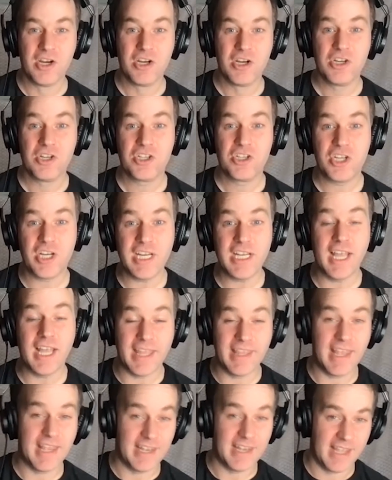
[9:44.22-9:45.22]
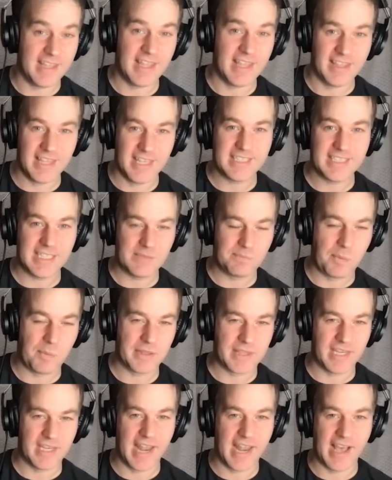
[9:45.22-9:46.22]
she and then and then this is put
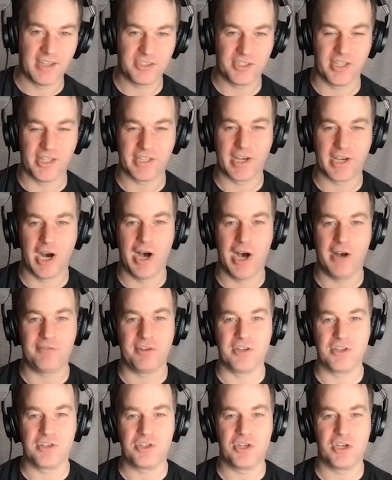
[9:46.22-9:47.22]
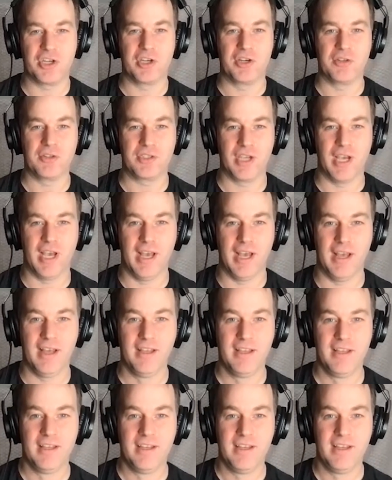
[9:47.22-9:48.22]
the nails in the coffin. She goes, uh,
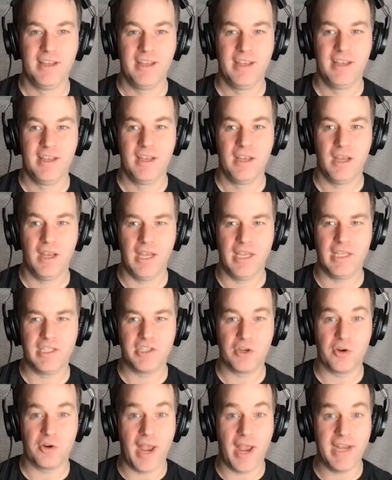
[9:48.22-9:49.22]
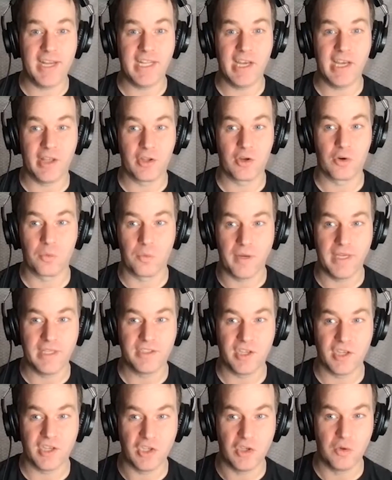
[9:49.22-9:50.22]
"Is there any other
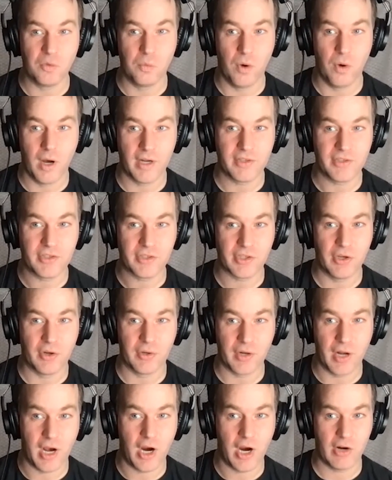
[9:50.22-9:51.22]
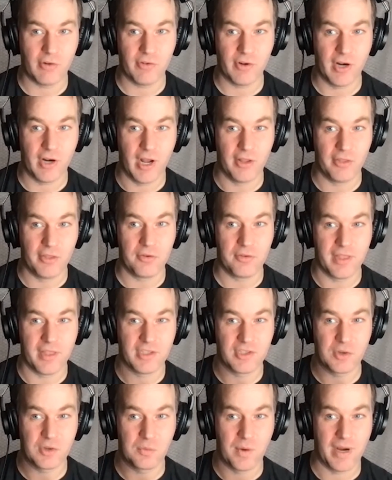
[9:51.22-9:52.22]
reason you want to go to Harvard other than
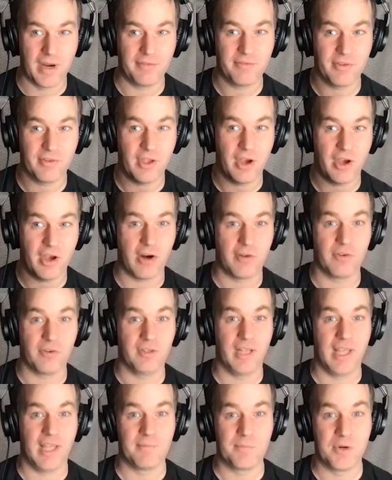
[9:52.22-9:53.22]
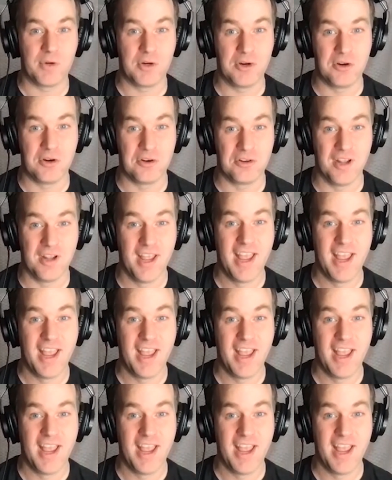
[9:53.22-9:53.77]
to write for the Harvard Lampoon?"